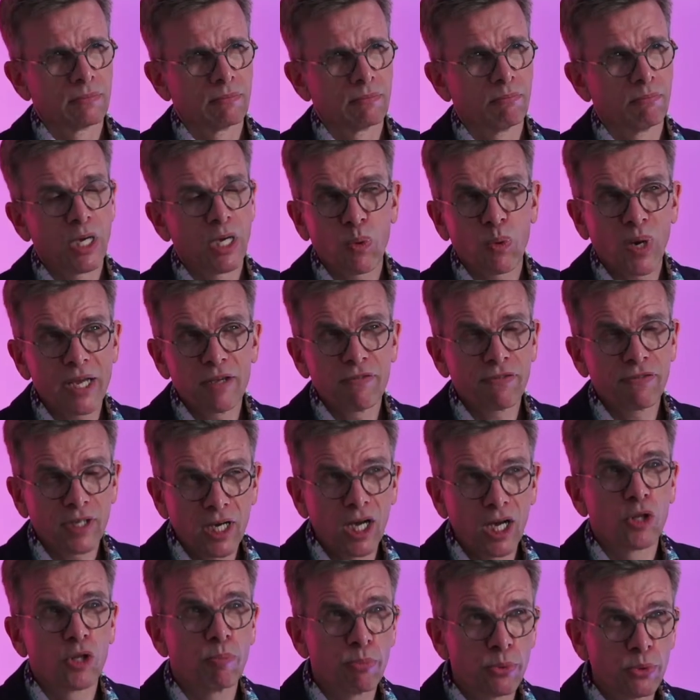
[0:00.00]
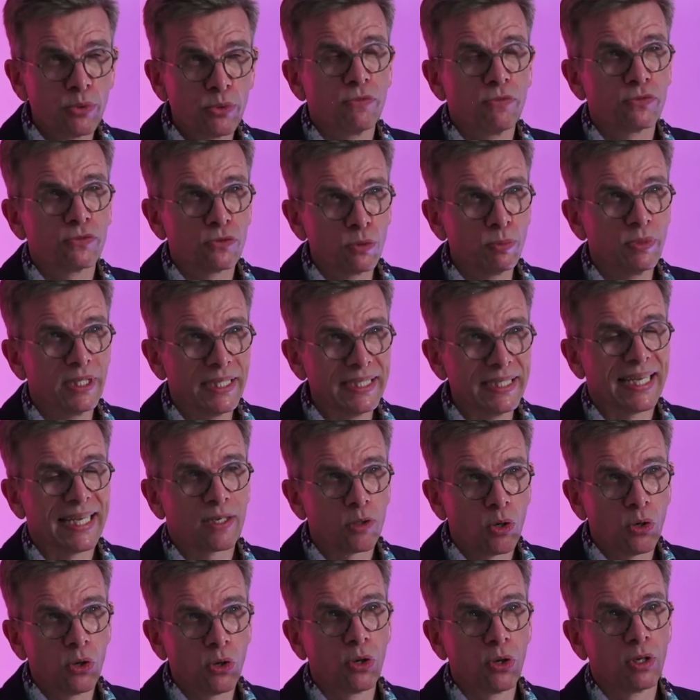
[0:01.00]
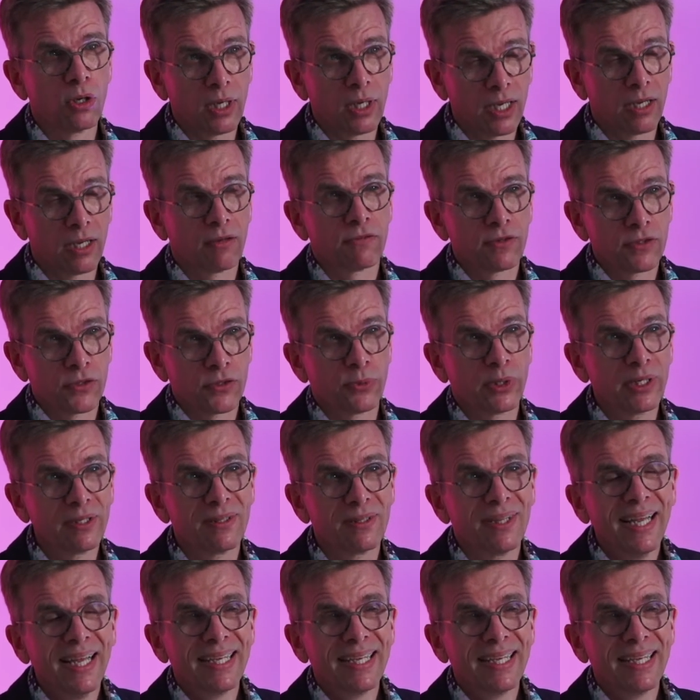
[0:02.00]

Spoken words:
My wife can't prove to me that her love is real,